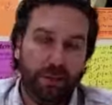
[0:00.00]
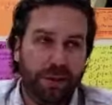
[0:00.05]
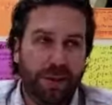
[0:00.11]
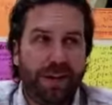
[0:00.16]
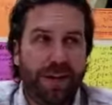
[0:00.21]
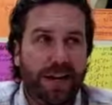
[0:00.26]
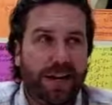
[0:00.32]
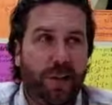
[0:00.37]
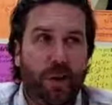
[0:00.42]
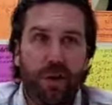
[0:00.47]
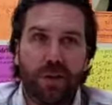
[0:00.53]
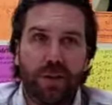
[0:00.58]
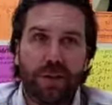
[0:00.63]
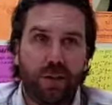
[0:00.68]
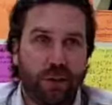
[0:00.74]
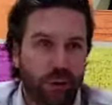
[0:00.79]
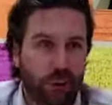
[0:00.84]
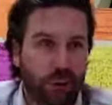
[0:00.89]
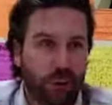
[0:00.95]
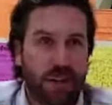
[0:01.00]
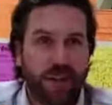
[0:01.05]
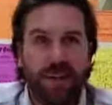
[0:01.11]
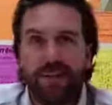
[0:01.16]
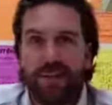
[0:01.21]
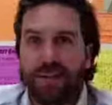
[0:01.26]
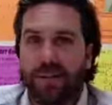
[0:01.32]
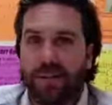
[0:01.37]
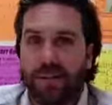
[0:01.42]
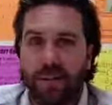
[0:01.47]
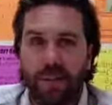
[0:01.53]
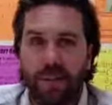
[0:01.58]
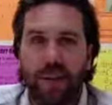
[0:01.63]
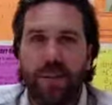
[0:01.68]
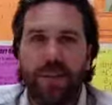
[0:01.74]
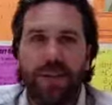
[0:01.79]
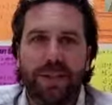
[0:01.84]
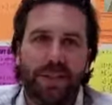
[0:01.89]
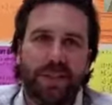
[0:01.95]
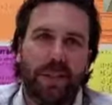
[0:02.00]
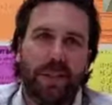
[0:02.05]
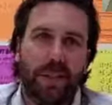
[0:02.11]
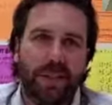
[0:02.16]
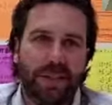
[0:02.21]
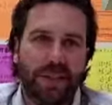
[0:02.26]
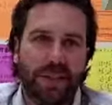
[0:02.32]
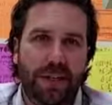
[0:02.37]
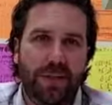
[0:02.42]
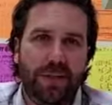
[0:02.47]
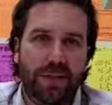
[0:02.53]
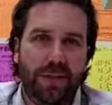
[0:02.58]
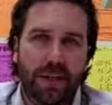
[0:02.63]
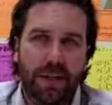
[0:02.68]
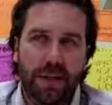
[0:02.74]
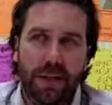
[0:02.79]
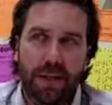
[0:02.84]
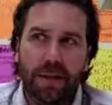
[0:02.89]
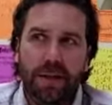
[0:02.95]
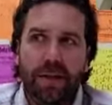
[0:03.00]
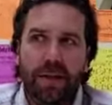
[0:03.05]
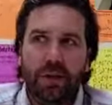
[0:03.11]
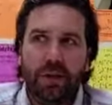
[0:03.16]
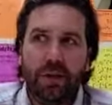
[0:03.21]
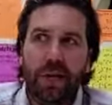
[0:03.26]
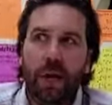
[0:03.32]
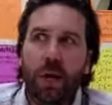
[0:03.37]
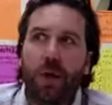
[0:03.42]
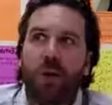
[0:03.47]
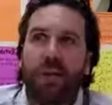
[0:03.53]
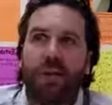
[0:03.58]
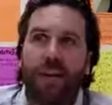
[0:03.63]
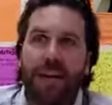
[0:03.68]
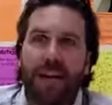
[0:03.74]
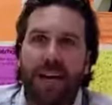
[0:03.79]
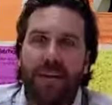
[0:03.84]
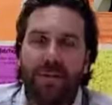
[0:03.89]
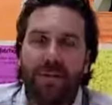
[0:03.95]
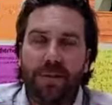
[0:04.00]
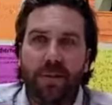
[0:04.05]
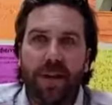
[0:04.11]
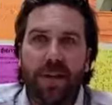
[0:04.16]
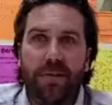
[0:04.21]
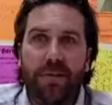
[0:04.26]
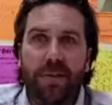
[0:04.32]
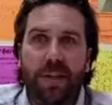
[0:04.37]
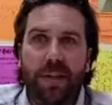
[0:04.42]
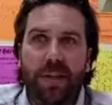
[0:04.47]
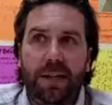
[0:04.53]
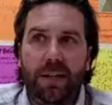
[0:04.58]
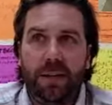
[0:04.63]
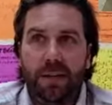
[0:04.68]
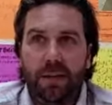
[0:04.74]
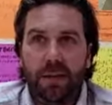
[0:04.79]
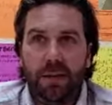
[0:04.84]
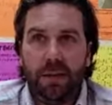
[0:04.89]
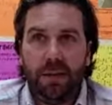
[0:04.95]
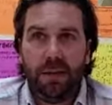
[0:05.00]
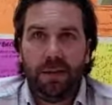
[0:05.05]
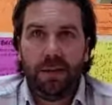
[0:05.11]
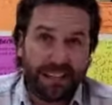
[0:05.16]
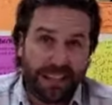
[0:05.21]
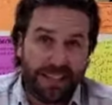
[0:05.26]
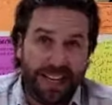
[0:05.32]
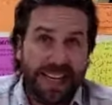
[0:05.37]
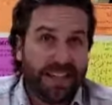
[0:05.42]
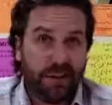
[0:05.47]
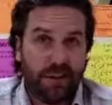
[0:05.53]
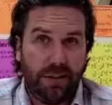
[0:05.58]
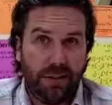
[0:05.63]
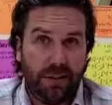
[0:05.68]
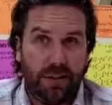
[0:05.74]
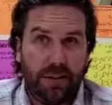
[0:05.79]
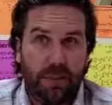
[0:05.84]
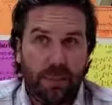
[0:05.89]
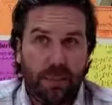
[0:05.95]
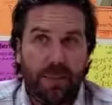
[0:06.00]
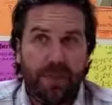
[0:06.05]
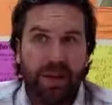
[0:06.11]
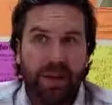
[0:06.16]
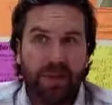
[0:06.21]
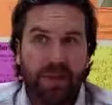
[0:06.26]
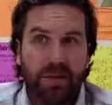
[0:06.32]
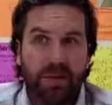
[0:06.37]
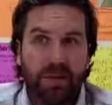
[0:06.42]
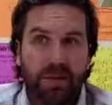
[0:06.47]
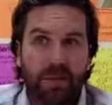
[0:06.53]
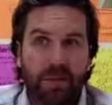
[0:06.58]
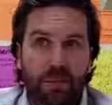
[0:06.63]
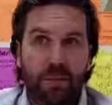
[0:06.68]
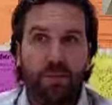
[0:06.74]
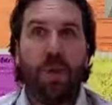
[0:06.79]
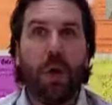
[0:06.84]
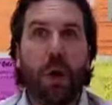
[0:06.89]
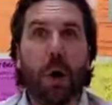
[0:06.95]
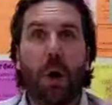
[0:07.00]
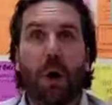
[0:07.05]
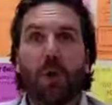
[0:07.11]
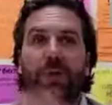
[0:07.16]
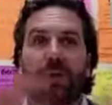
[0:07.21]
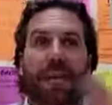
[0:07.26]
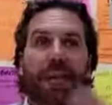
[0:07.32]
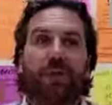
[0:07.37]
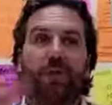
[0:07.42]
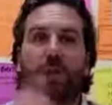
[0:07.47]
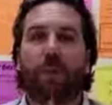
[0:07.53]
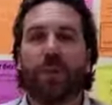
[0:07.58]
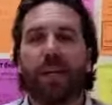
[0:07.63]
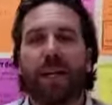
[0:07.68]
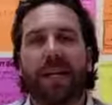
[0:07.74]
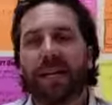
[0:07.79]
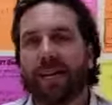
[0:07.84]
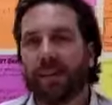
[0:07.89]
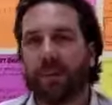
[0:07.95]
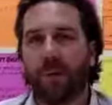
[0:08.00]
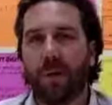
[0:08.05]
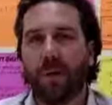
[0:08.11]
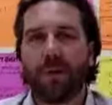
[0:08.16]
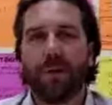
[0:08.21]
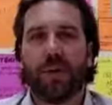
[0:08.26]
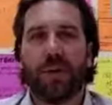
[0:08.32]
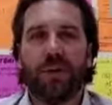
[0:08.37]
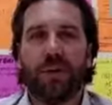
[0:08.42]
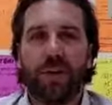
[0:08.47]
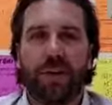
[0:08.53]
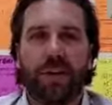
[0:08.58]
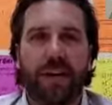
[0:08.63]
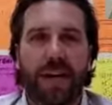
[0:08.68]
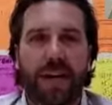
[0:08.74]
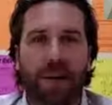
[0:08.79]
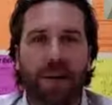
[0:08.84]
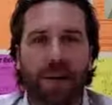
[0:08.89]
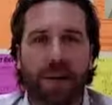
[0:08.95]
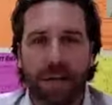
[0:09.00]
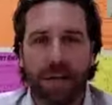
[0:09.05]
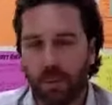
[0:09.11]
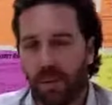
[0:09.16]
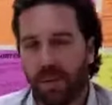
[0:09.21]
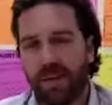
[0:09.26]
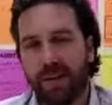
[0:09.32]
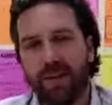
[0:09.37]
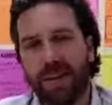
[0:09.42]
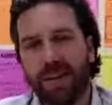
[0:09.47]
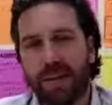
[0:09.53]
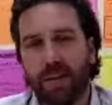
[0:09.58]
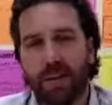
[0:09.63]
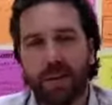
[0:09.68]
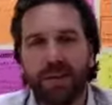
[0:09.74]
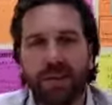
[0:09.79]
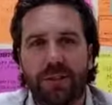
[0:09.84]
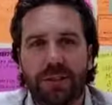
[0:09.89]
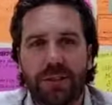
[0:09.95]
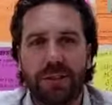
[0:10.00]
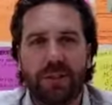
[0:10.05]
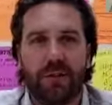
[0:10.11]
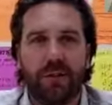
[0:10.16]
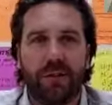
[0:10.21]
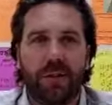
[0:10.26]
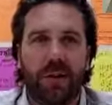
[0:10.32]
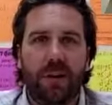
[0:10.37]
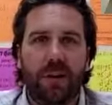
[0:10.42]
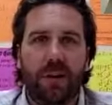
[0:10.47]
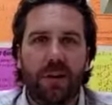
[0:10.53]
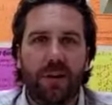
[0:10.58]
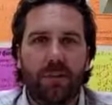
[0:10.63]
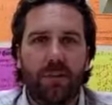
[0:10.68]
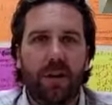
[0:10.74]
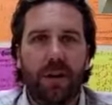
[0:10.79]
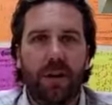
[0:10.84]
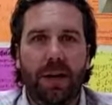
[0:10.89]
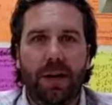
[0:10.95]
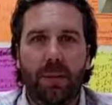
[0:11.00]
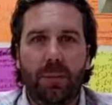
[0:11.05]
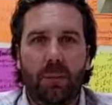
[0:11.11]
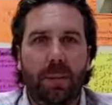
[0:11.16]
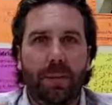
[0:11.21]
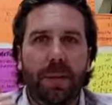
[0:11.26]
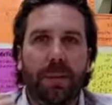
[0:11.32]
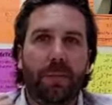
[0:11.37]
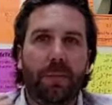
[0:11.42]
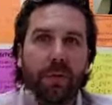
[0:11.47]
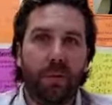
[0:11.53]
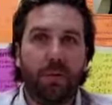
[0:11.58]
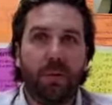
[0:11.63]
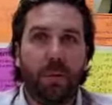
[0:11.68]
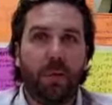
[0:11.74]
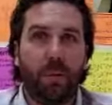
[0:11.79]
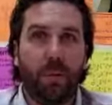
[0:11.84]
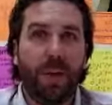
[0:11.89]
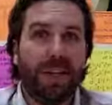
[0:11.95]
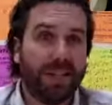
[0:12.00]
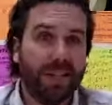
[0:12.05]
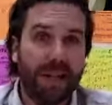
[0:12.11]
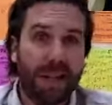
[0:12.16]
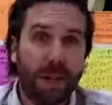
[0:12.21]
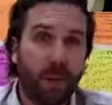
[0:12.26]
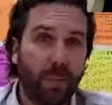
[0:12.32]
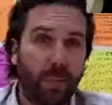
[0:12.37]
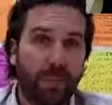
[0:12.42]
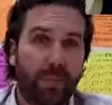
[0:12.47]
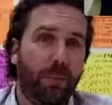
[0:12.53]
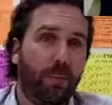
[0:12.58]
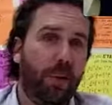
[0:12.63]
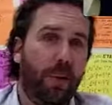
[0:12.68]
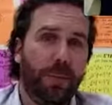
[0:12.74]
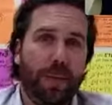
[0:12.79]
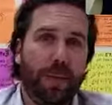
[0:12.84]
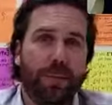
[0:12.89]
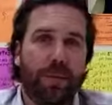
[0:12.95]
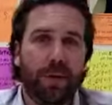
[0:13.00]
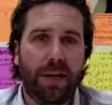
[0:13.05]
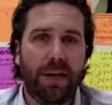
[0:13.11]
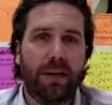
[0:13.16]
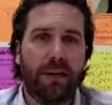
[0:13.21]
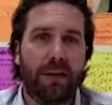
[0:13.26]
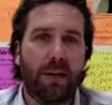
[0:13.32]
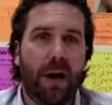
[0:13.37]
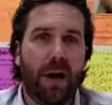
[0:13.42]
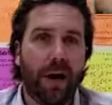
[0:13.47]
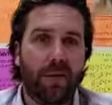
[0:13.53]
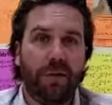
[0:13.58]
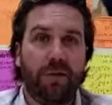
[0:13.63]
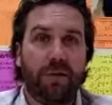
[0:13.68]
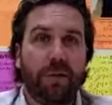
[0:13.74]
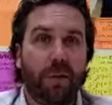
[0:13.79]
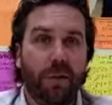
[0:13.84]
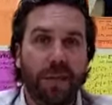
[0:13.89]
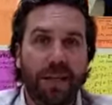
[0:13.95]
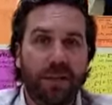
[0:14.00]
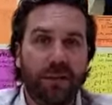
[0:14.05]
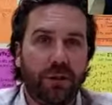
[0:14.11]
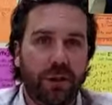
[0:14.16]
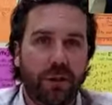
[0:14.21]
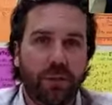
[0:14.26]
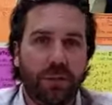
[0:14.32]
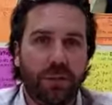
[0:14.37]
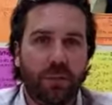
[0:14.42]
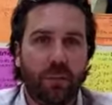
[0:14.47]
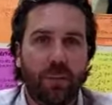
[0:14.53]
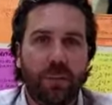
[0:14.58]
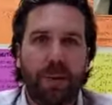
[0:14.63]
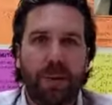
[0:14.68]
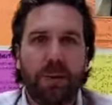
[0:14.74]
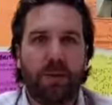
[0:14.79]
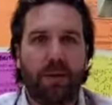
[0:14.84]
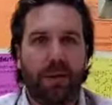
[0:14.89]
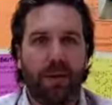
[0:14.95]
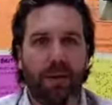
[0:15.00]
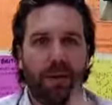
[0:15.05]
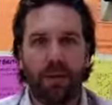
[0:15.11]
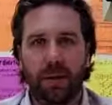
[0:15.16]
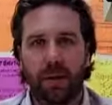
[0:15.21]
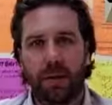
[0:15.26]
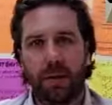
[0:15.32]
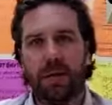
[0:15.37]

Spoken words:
had all these earthquakes and tsunamis and all this stuff. And she noticed that after every disaster, there's no central place where you can figure out like where the evacuation centers are, where people can request help, where people can offer donations, where people can,